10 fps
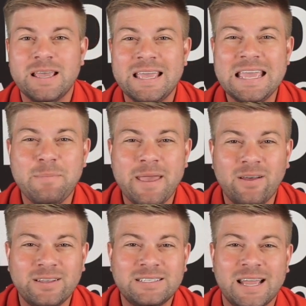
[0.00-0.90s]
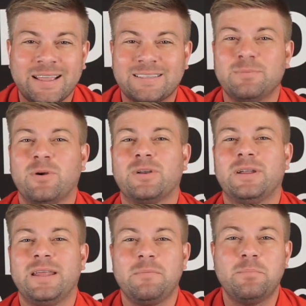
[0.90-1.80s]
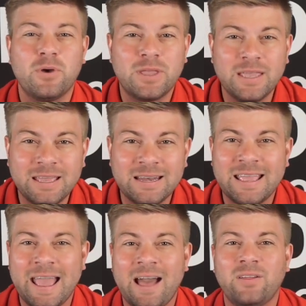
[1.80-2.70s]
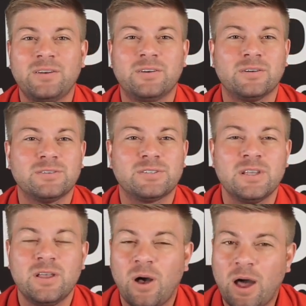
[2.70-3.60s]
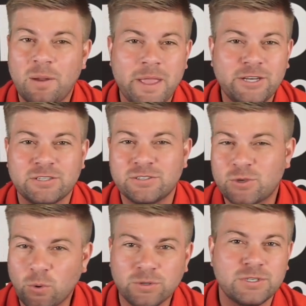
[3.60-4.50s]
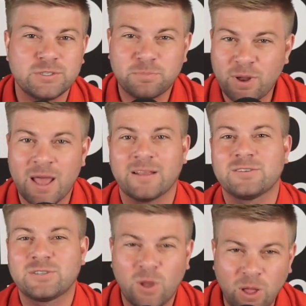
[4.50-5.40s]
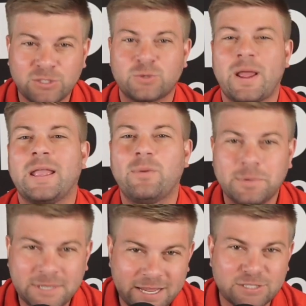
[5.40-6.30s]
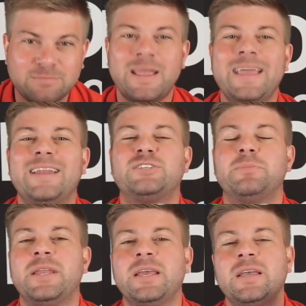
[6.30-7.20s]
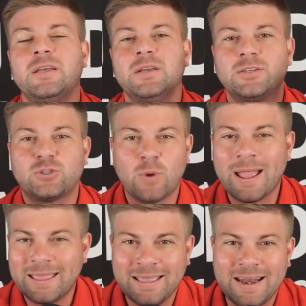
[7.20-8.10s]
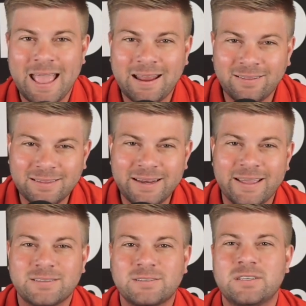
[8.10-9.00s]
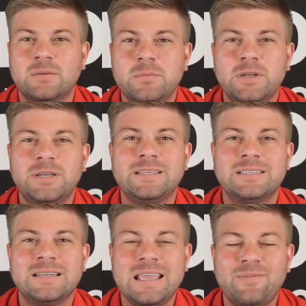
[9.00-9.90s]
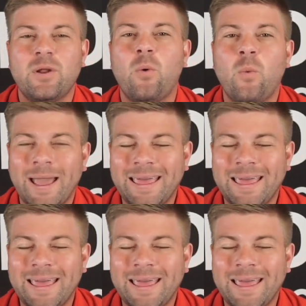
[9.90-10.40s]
email and text marketing, booking and calendars, automations, courses, products, call tracking, reputation management, tracking and analytics, communities, and even a white